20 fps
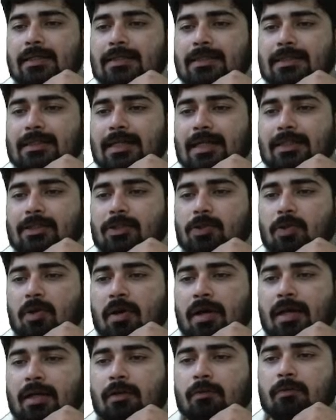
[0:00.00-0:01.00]
z
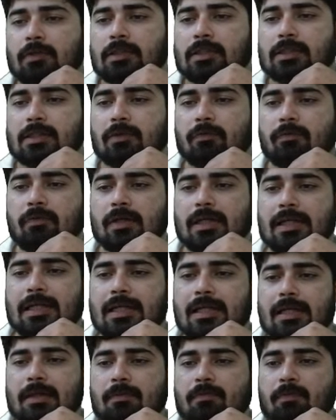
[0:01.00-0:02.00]
square, which is a
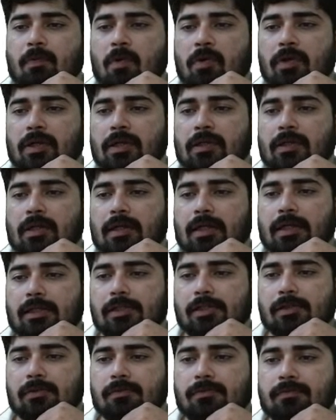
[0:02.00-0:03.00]
very important
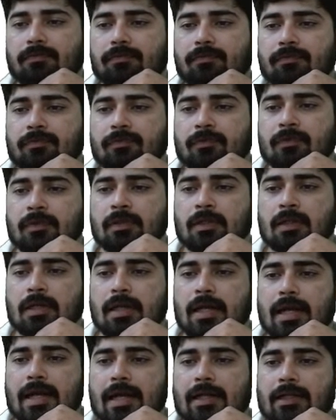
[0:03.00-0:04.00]
relation.
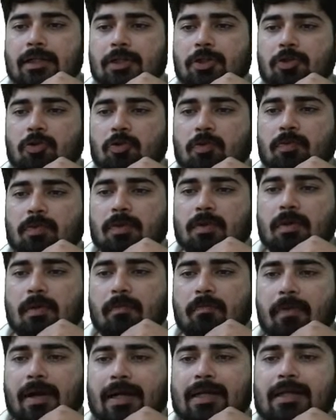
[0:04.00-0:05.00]
N cube
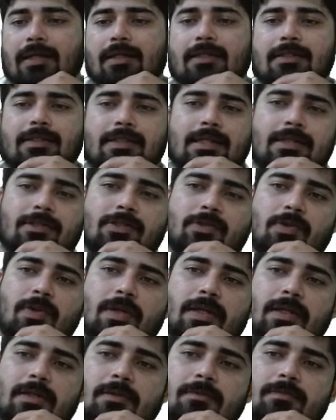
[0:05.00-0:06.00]
by z
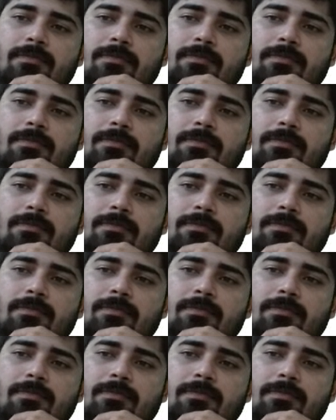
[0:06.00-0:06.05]
square.